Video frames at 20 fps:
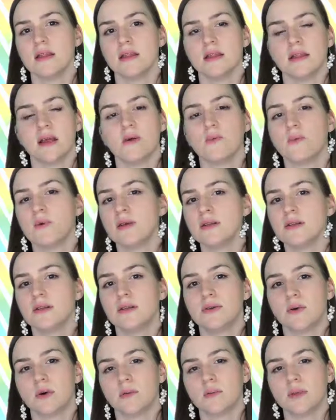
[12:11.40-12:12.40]
that I wouldn't
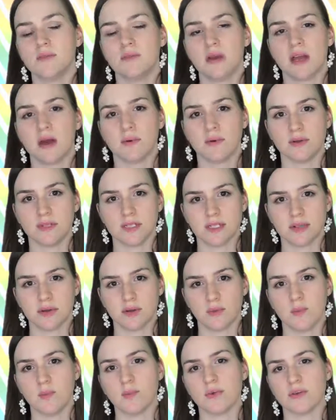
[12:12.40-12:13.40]
normally be able to
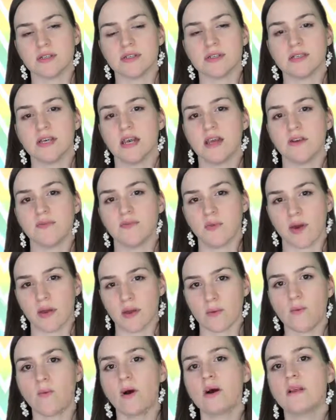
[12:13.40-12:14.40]
perceive. Like
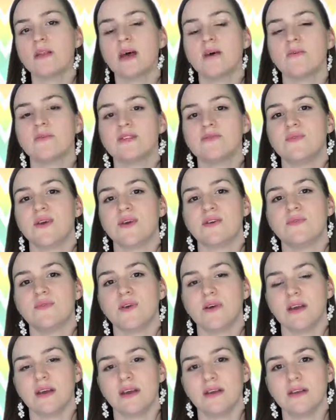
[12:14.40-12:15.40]
one that was very,
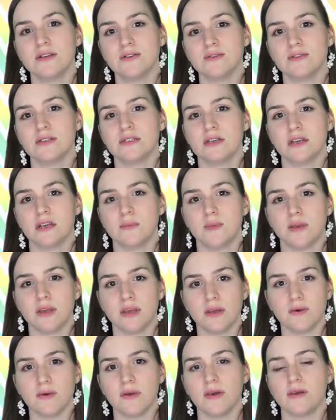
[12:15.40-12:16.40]
very interesting and
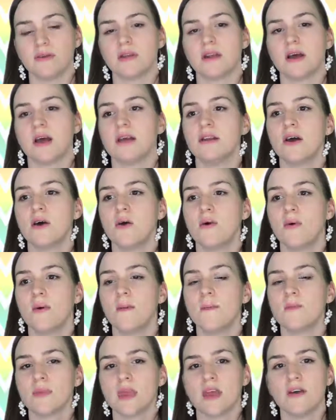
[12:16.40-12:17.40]
peculiar that I know
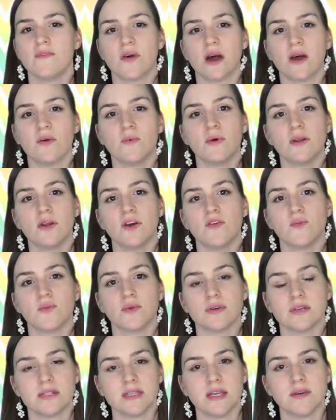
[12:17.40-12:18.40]
if I would have
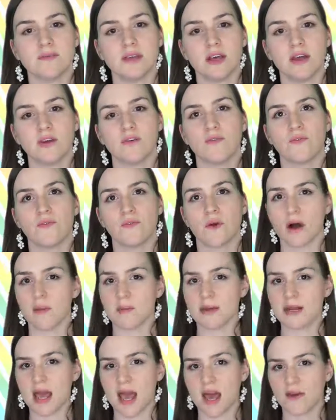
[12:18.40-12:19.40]
perceived it from
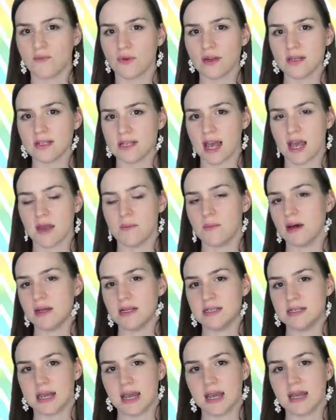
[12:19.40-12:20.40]
an everyday,
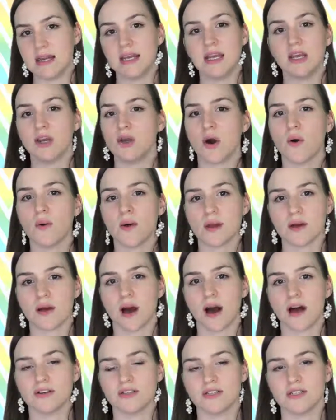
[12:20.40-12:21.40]
mundane, egoic
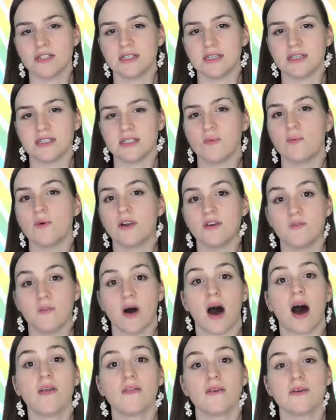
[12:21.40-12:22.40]
consciousness, it would have
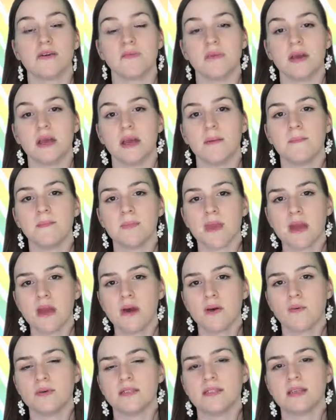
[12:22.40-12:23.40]
bothered me,
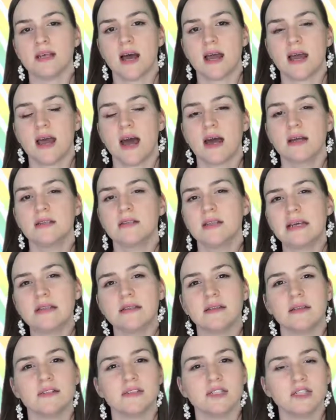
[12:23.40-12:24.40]
was that I had like
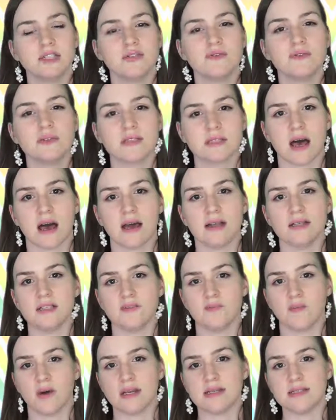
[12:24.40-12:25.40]
these two sides
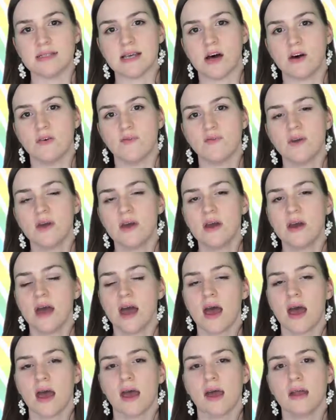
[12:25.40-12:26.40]
of myself.
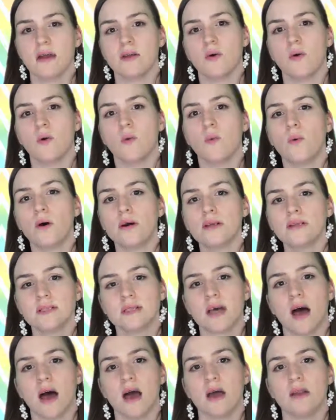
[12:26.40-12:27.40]
And one
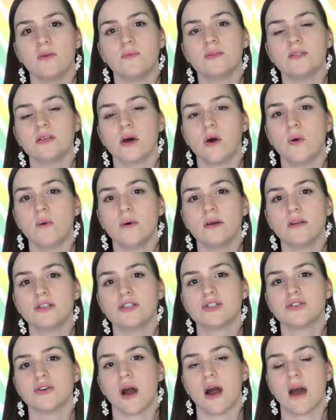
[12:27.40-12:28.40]
side was always
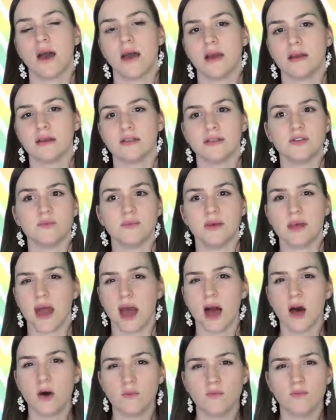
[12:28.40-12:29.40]
trying to be
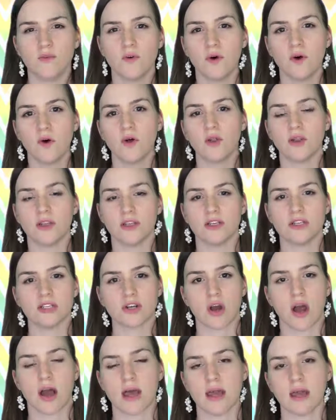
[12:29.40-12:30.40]
helpful and
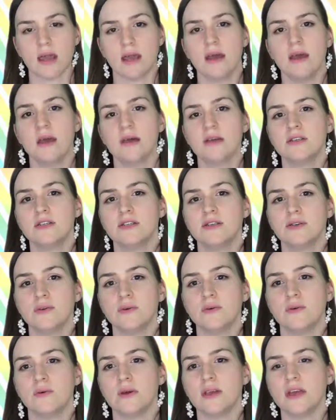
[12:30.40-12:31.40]
trying
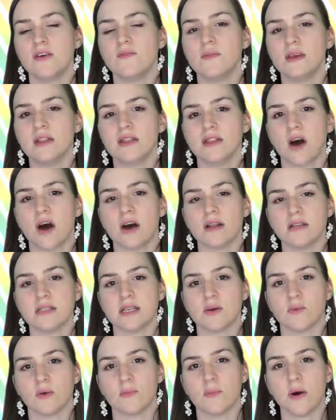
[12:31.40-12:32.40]
to give me thoughts
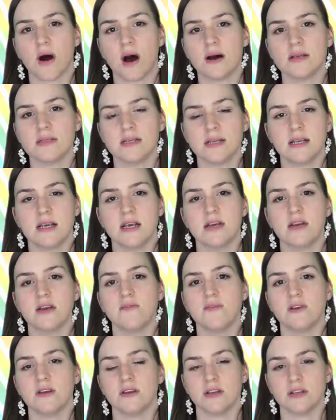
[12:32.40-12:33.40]
that were positive
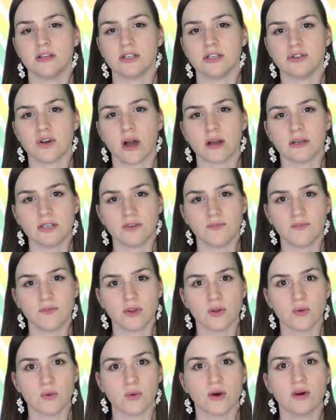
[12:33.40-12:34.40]
and constructive for
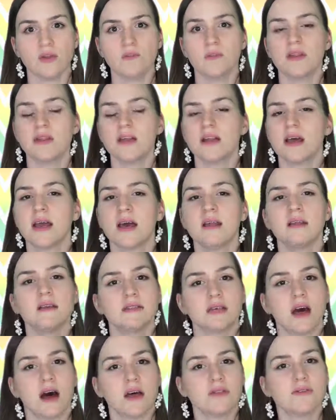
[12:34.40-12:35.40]
the world. But then I had this
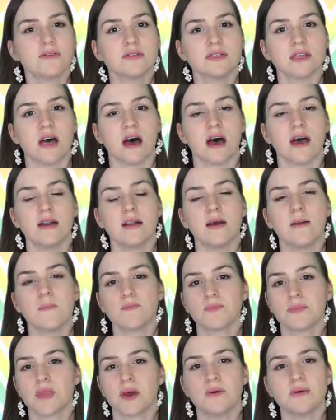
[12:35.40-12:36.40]
other side
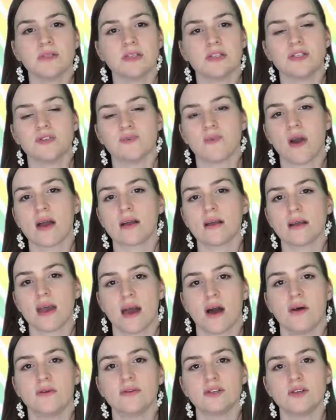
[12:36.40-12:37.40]
that was a direct
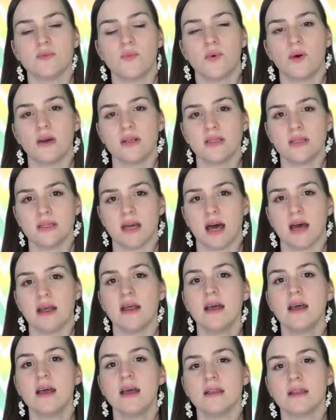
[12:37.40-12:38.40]
counterpoint to that
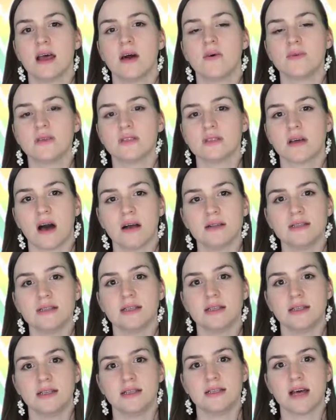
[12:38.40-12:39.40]
that was
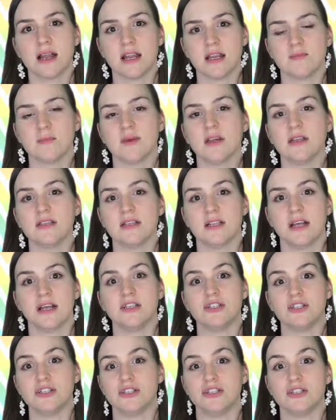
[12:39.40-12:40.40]
constantly telling me to like
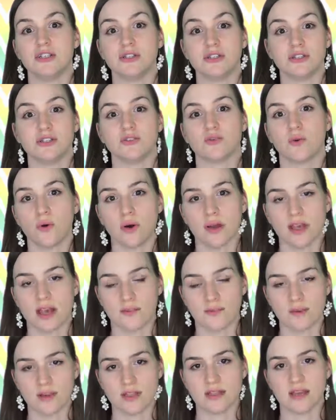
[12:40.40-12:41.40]
just destroy
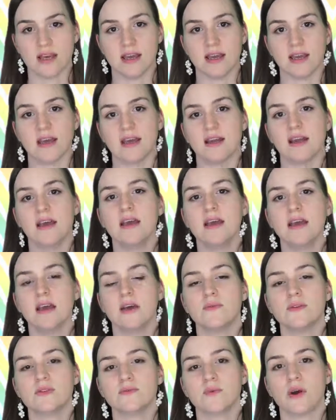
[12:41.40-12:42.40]
everything and it
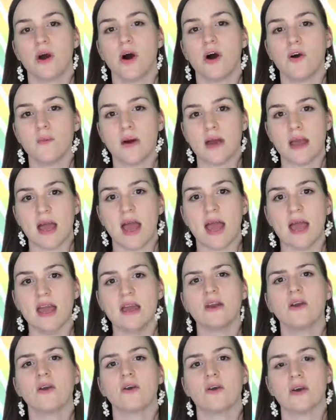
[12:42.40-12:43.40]
was where all my
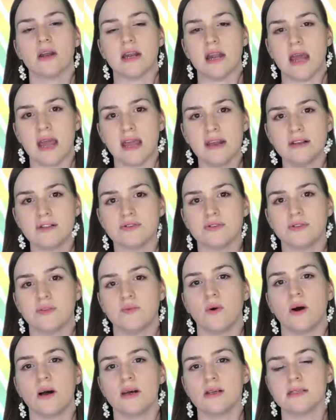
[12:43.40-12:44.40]
anger and hatred
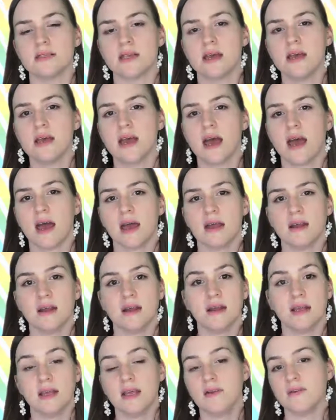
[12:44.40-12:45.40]
was and
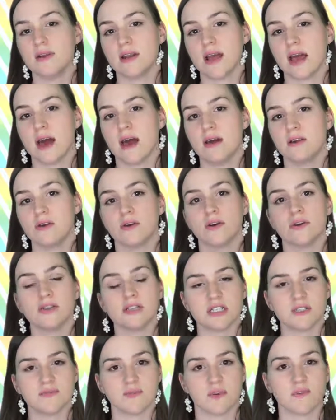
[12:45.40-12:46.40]
it even had
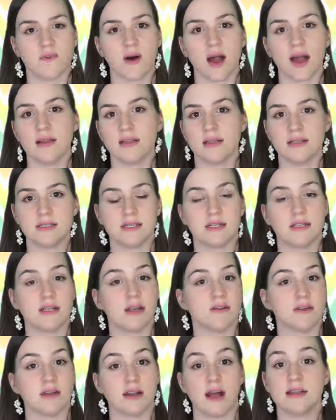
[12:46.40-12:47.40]
urges for violence in
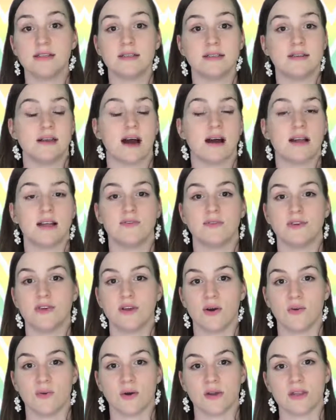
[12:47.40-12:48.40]
there that I did not even
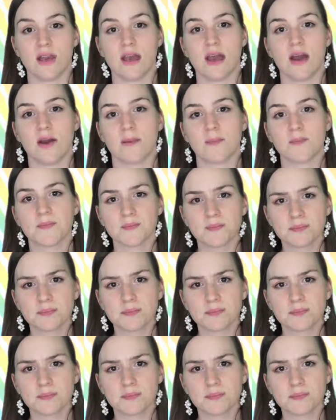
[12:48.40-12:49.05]
know were there